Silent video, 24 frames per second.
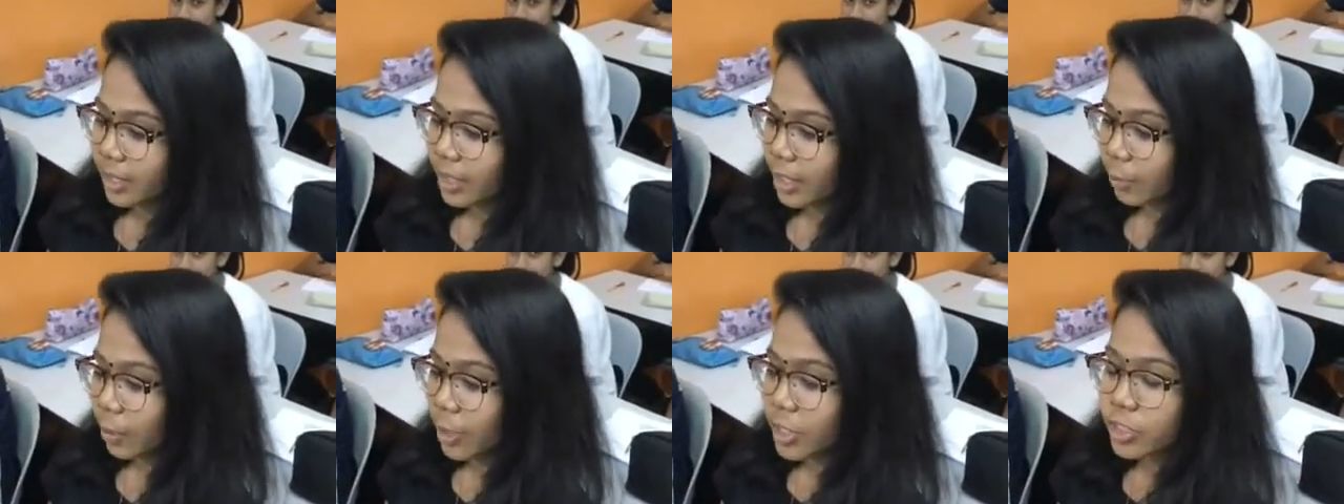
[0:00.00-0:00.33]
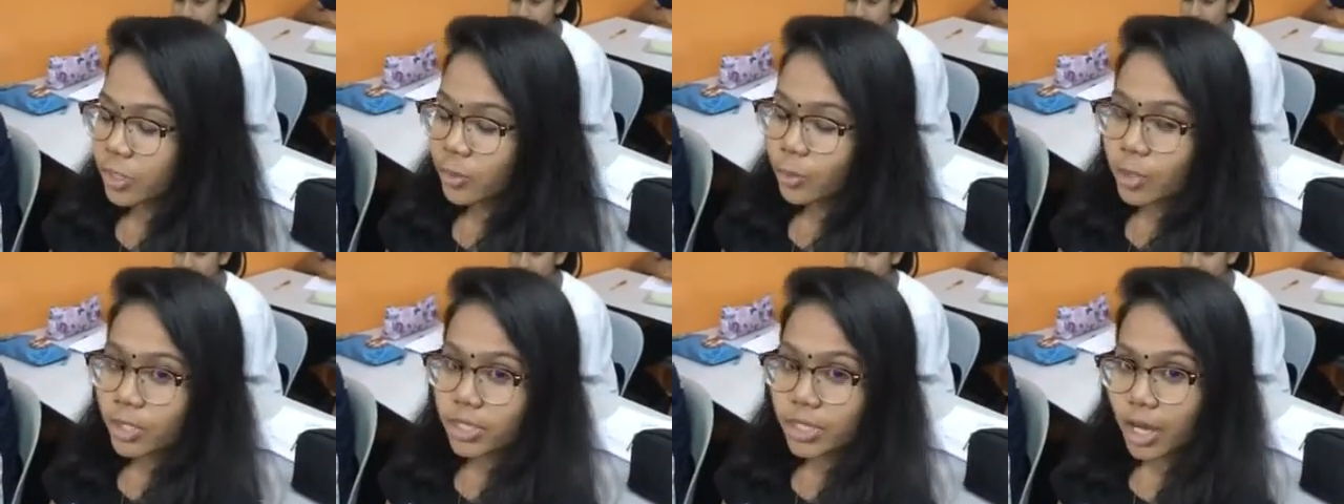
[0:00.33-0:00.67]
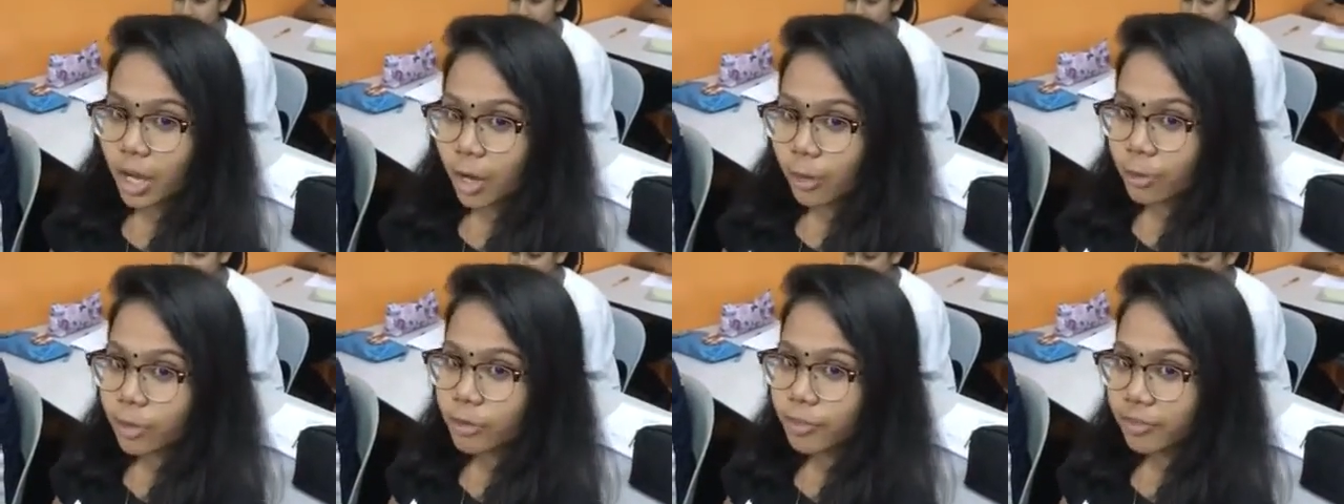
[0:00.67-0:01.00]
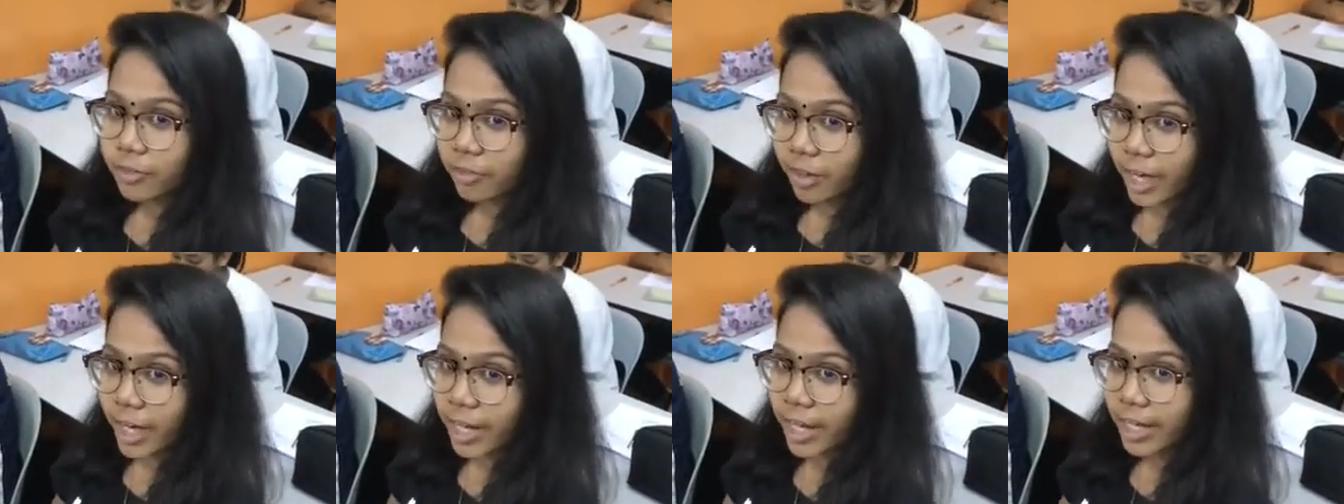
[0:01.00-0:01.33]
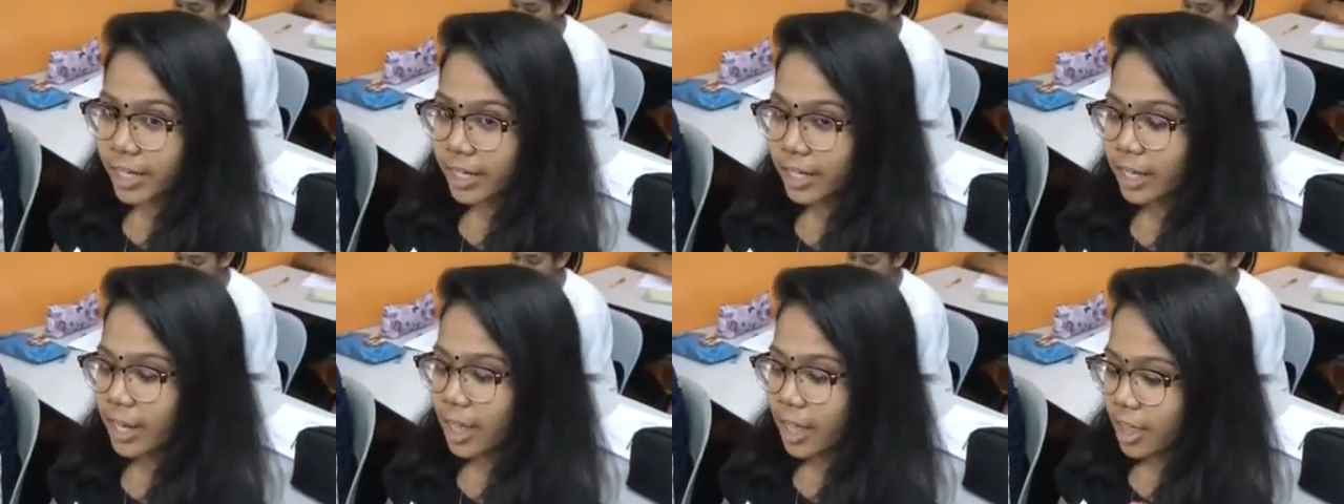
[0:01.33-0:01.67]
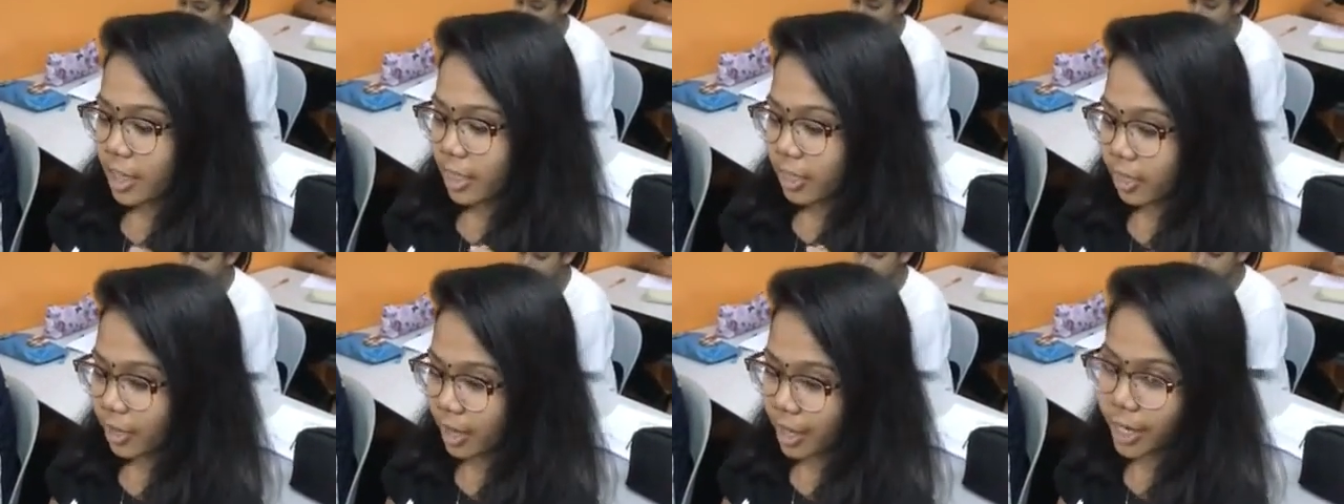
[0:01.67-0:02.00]
The question was how to find
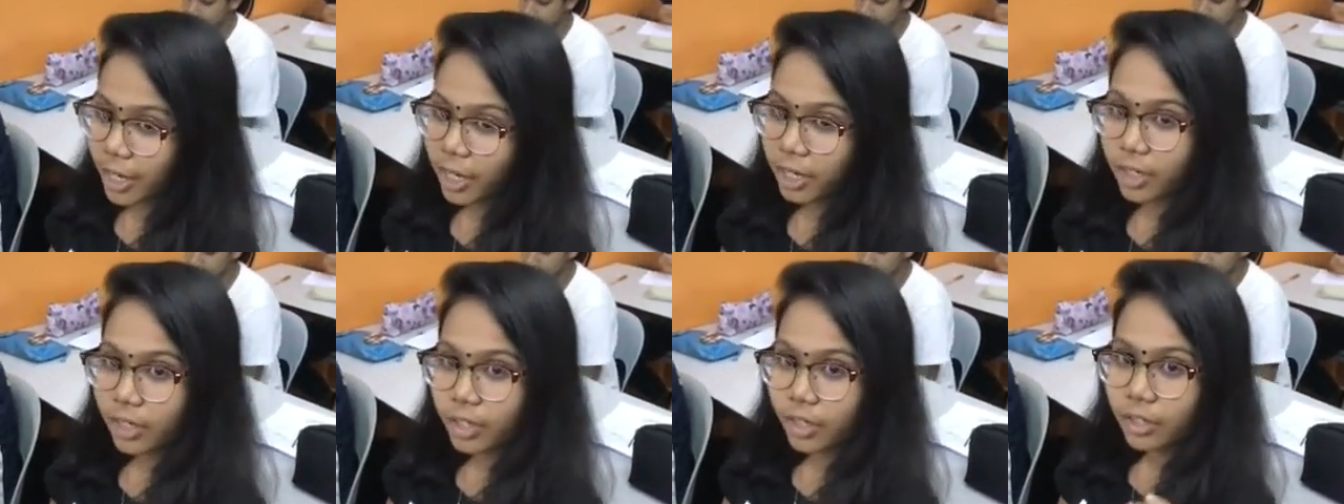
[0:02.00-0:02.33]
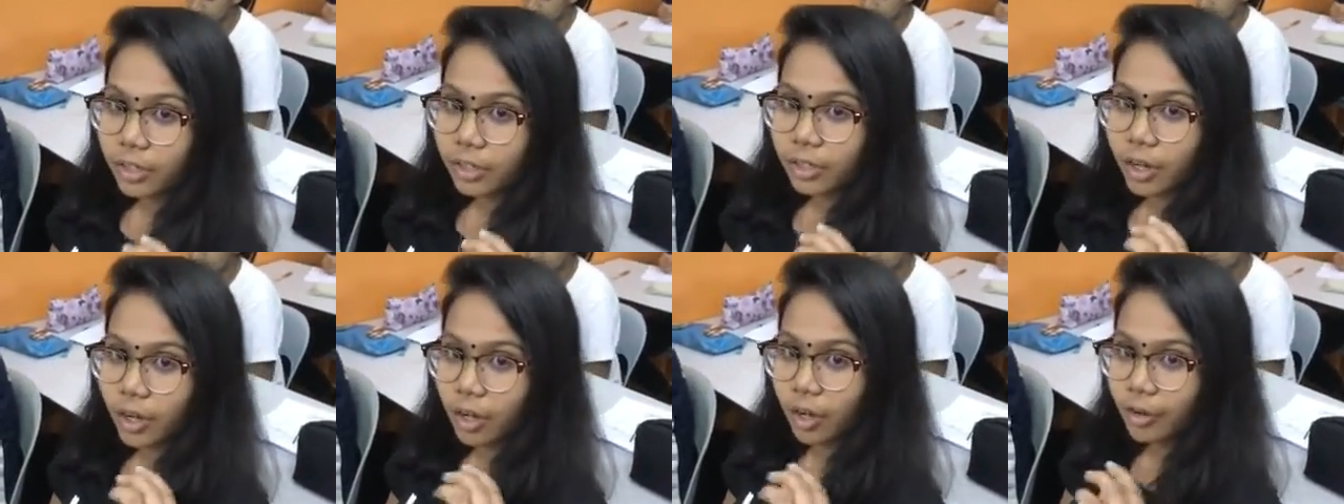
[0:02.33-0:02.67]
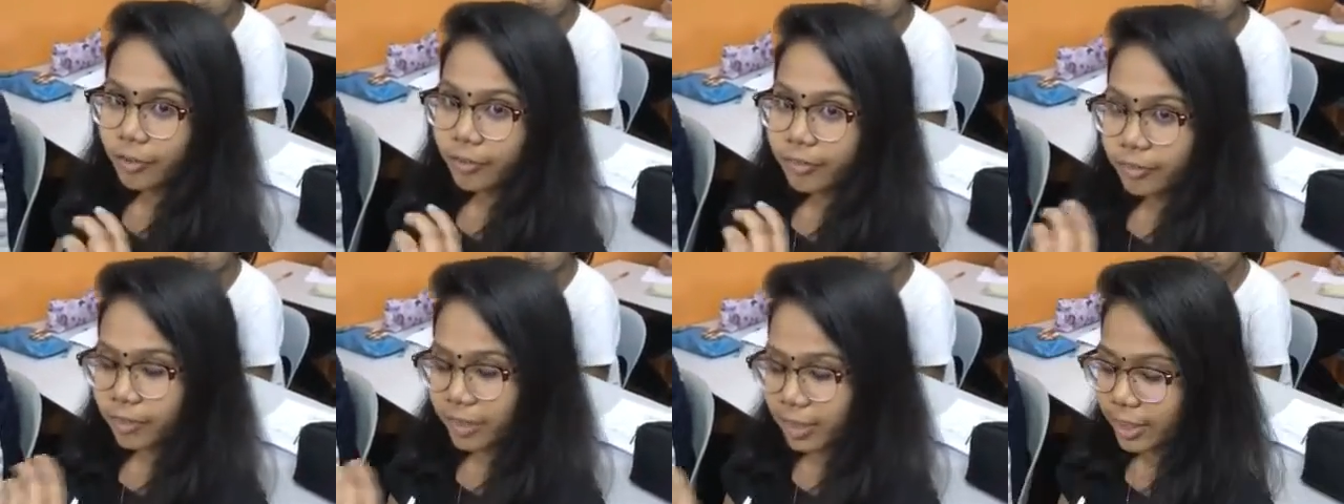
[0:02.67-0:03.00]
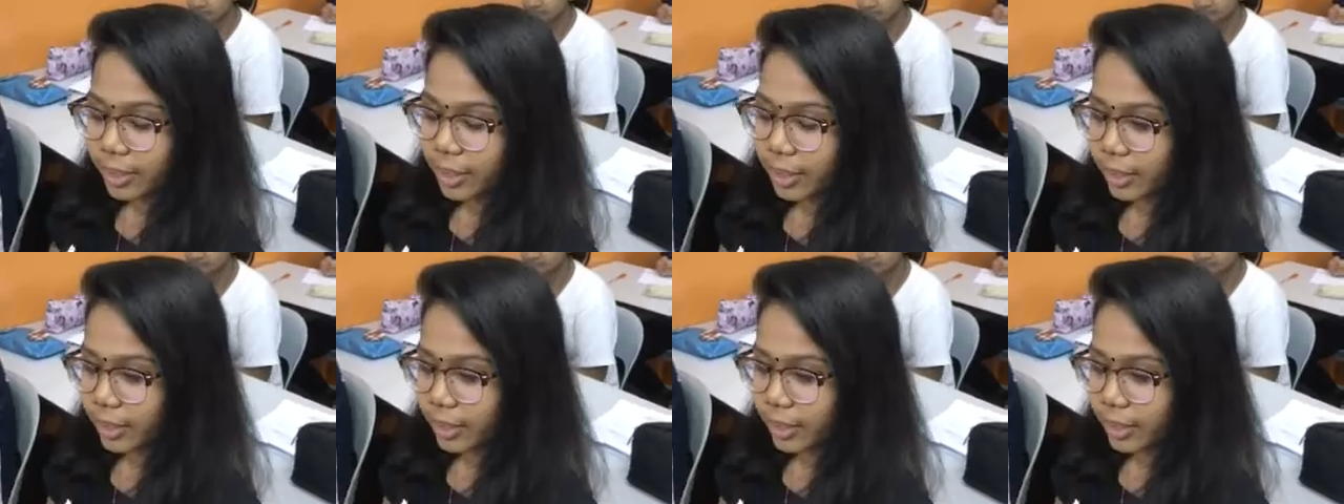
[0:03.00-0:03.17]
the angle of,